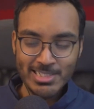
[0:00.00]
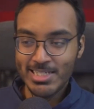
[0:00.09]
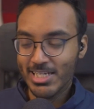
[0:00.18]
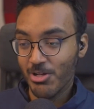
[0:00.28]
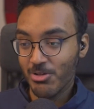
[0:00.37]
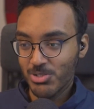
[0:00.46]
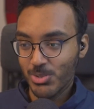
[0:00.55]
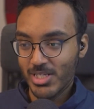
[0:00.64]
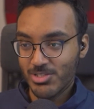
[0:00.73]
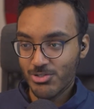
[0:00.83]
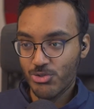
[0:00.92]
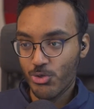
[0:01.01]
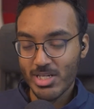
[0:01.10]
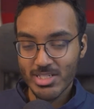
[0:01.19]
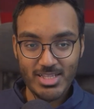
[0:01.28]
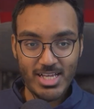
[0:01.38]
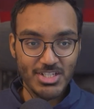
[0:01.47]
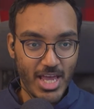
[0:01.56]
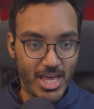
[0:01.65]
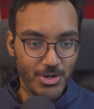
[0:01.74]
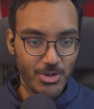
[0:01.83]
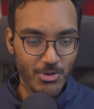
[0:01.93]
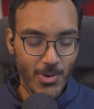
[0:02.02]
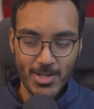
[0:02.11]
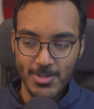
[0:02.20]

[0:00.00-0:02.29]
He also gets a story/editor credit.